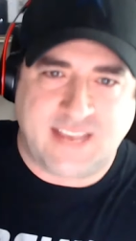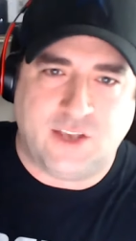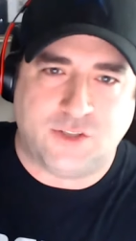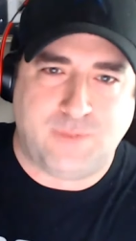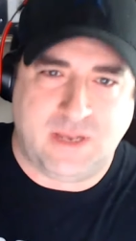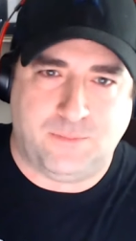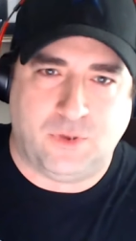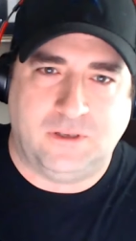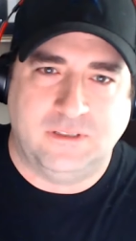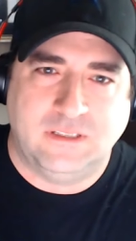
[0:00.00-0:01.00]

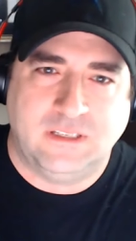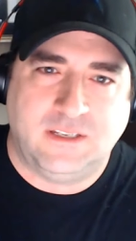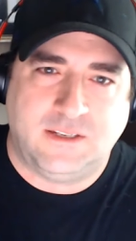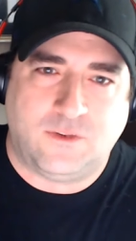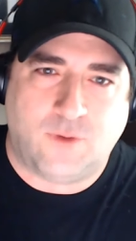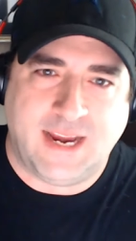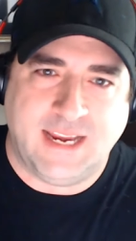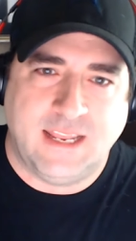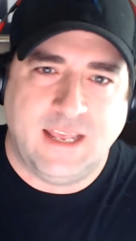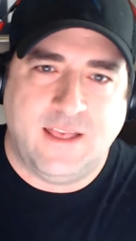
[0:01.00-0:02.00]
salespeople.
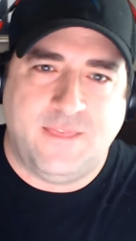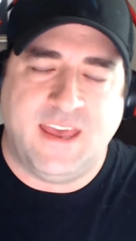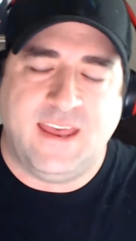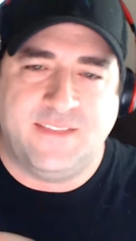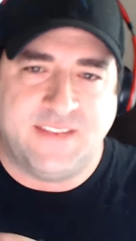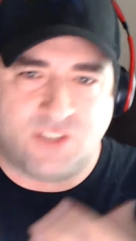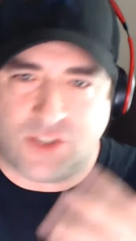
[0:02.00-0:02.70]
Right. That, and that's